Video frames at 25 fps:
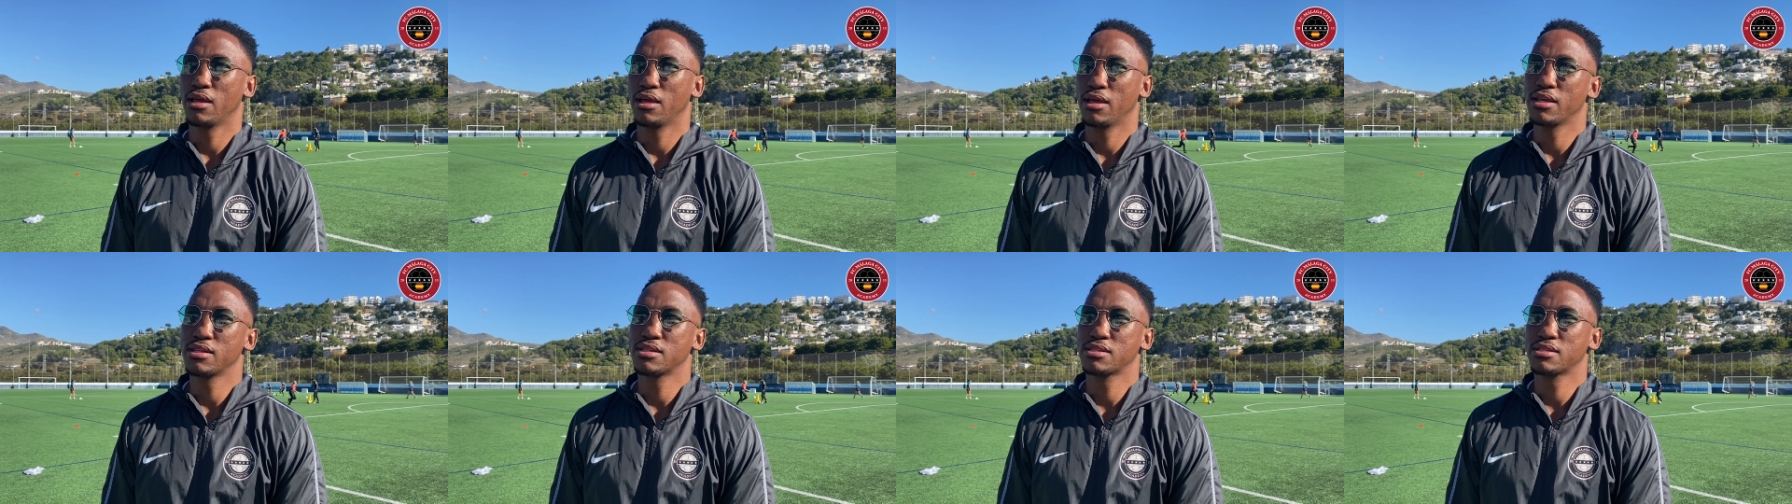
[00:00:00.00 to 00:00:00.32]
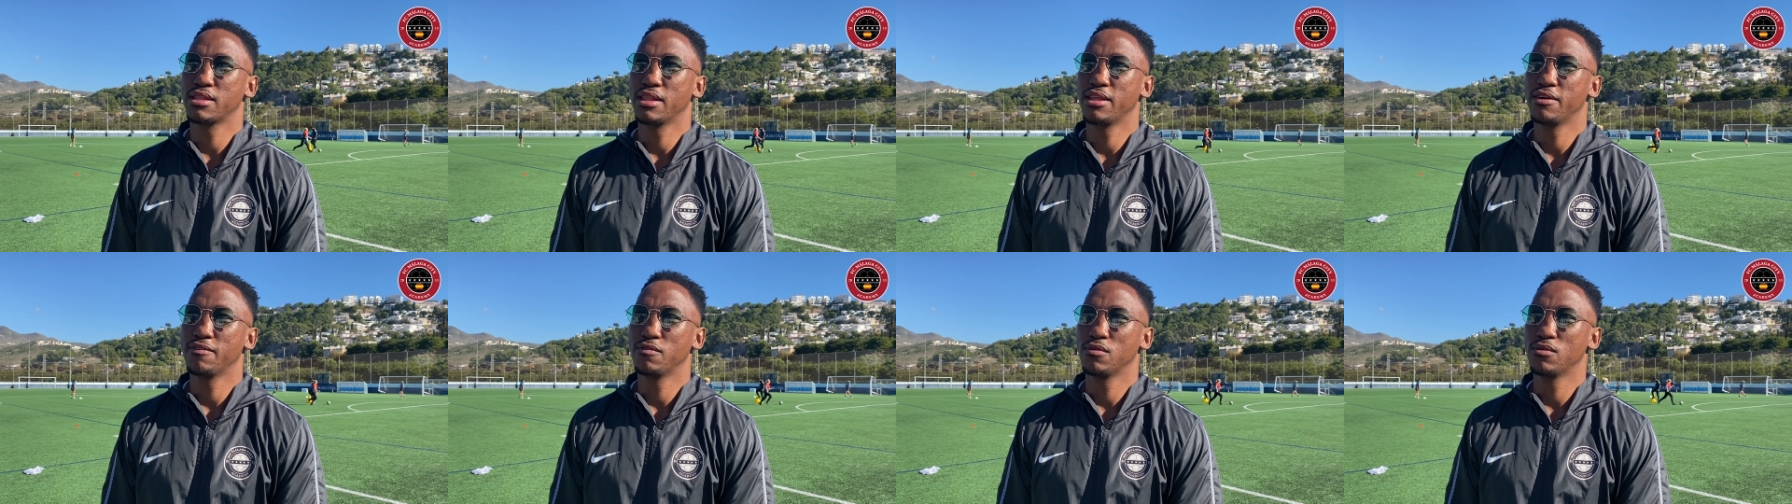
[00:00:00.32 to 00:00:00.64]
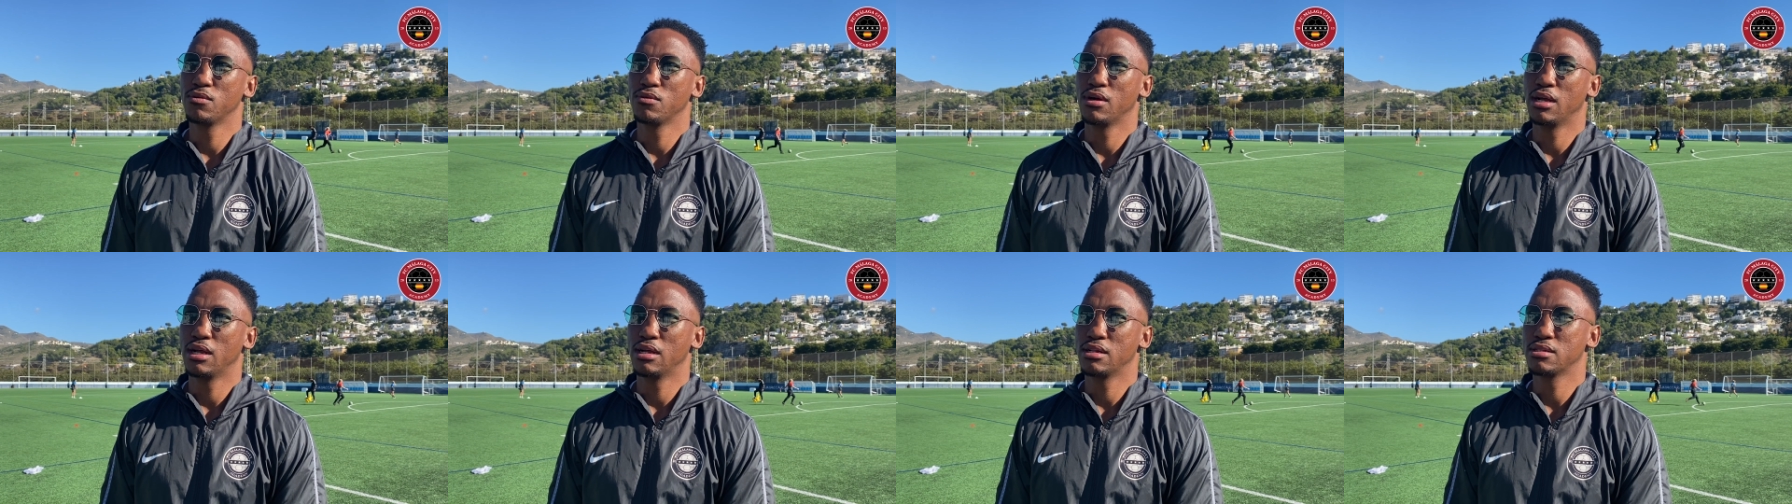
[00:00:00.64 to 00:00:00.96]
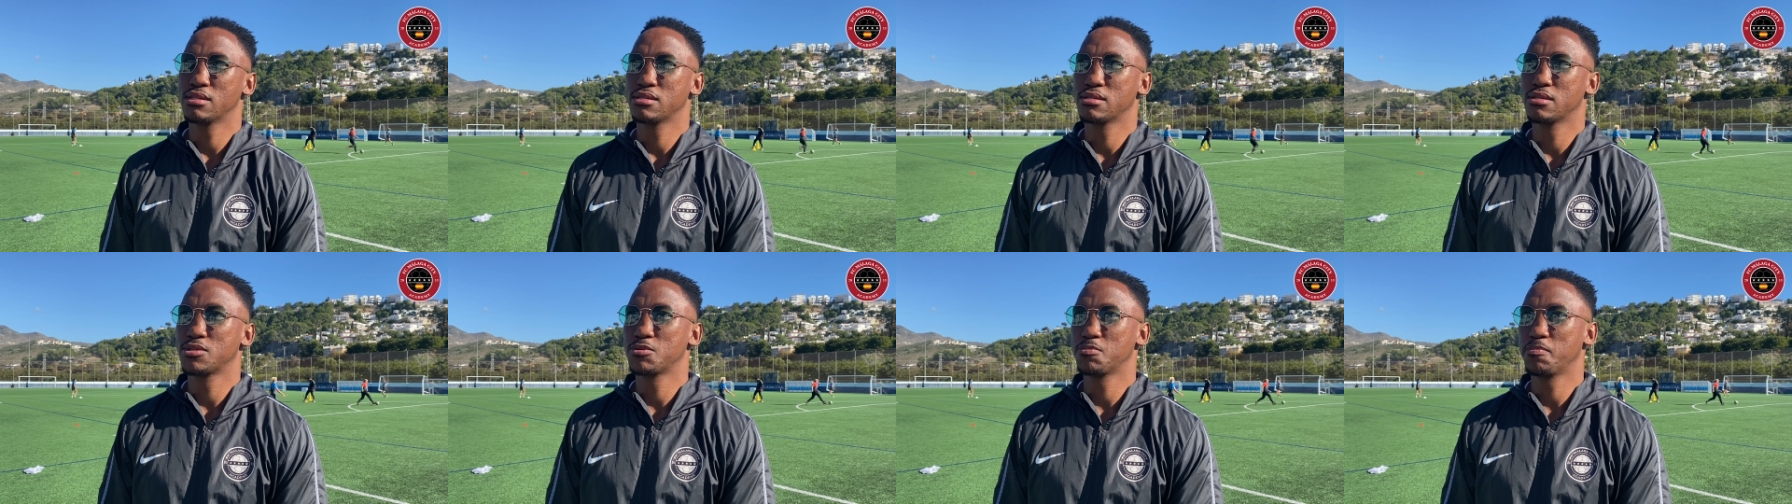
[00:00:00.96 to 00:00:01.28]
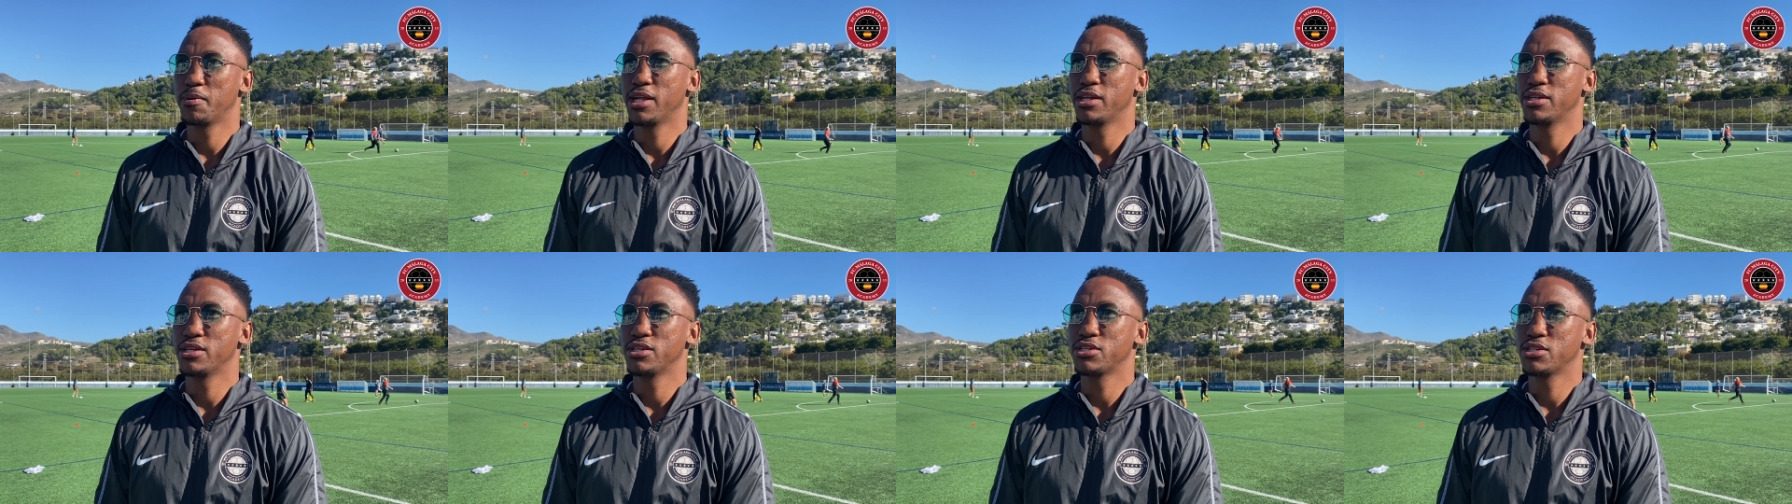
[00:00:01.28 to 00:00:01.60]
its level, and
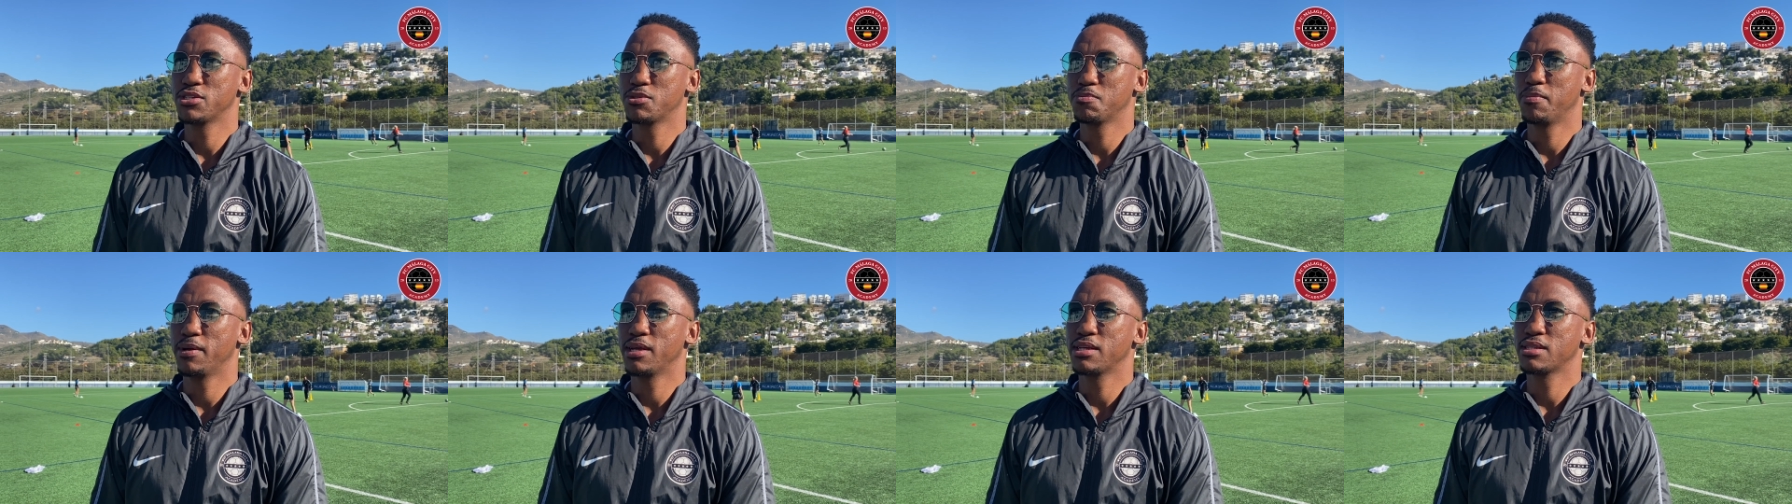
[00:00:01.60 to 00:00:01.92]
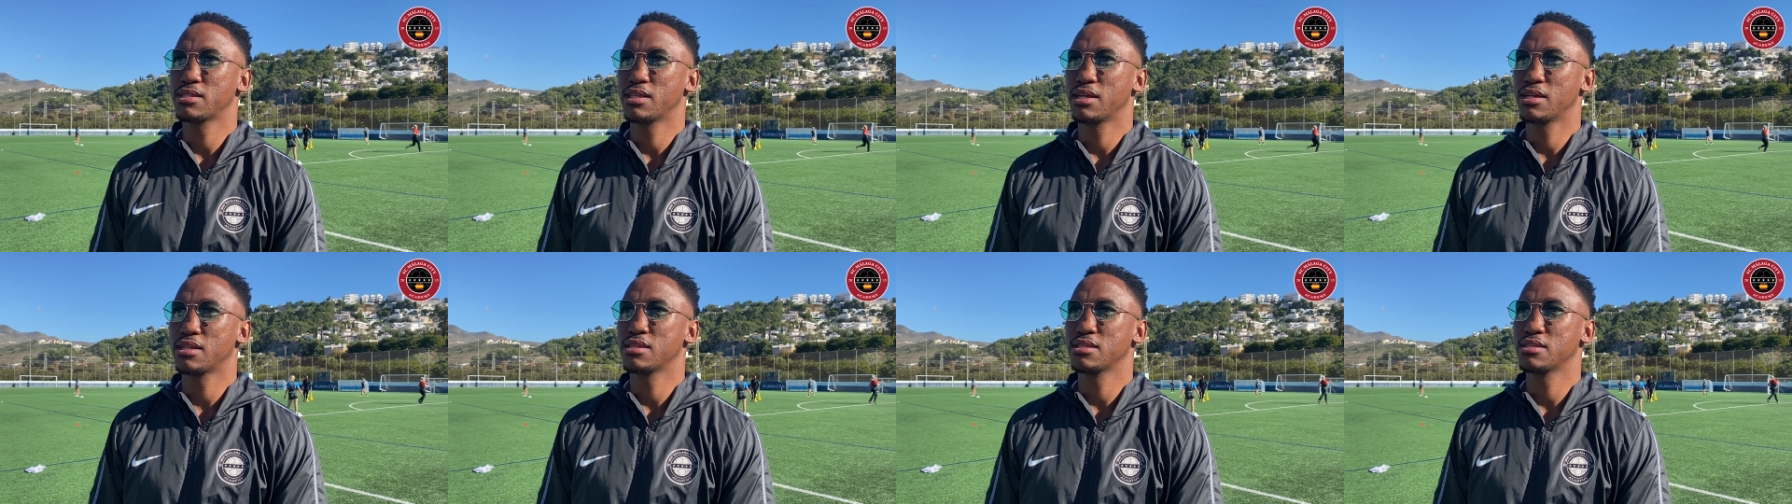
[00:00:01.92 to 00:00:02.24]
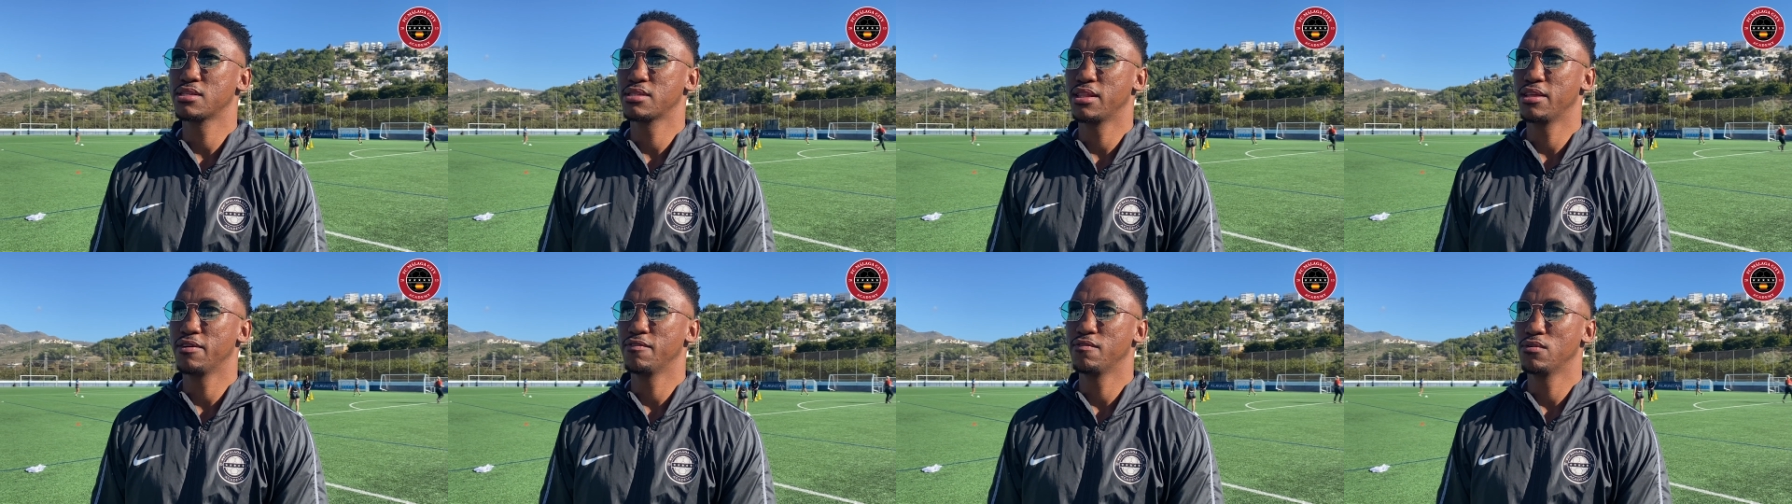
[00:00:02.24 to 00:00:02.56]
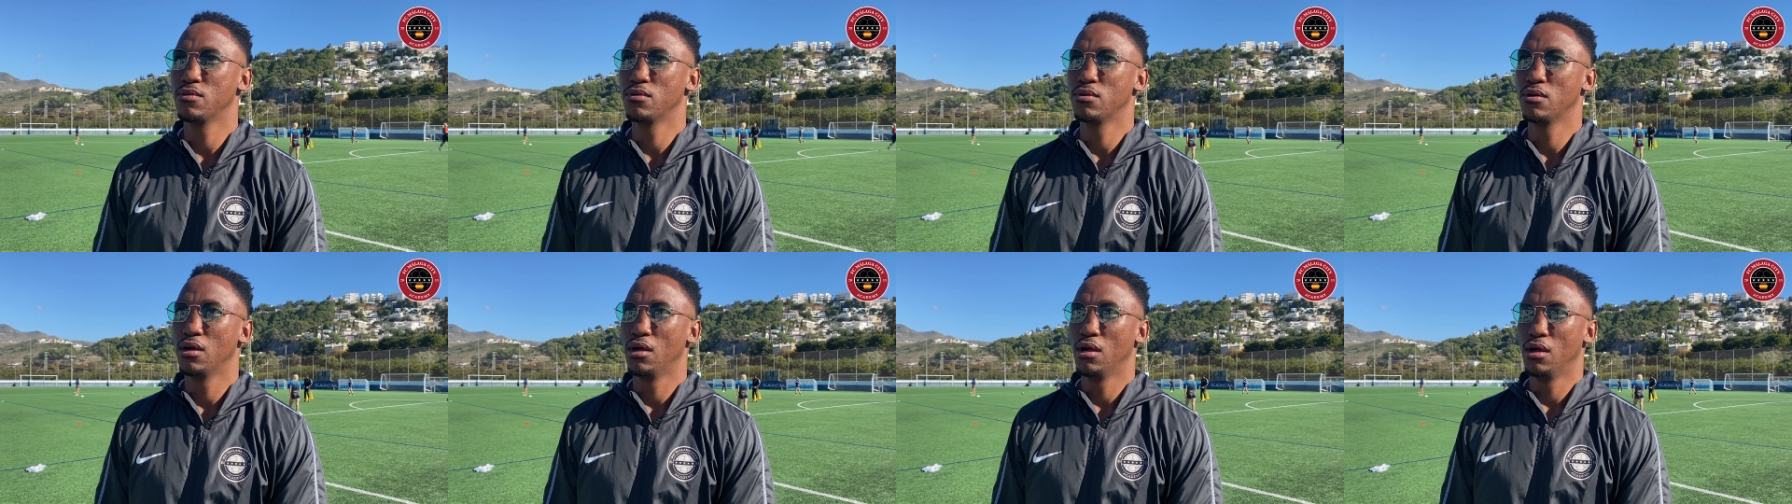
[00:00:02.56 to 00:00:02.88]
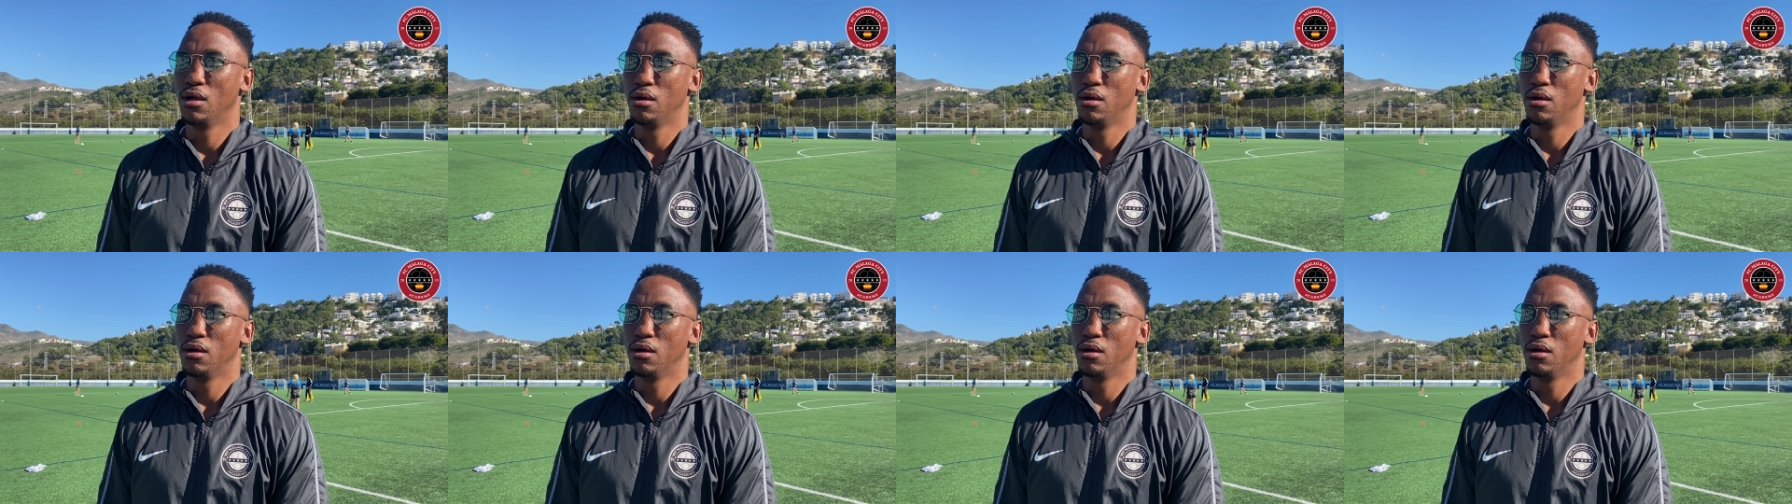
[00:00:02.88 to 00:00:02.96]
Spanish is best at its level.